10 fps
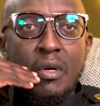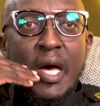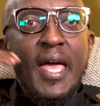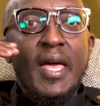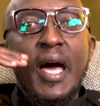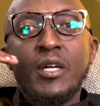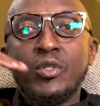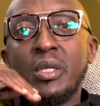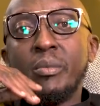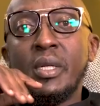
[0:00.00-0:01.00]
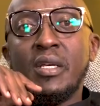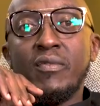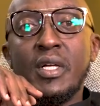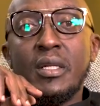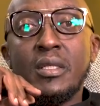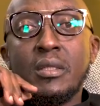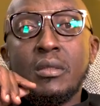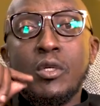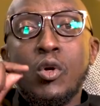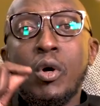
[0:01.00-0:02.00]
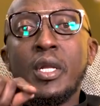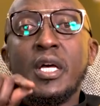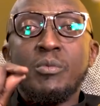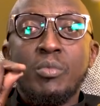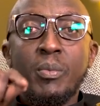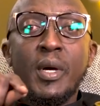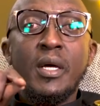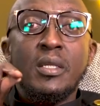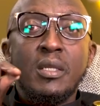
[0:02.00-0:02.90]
I actually believe that God has prepared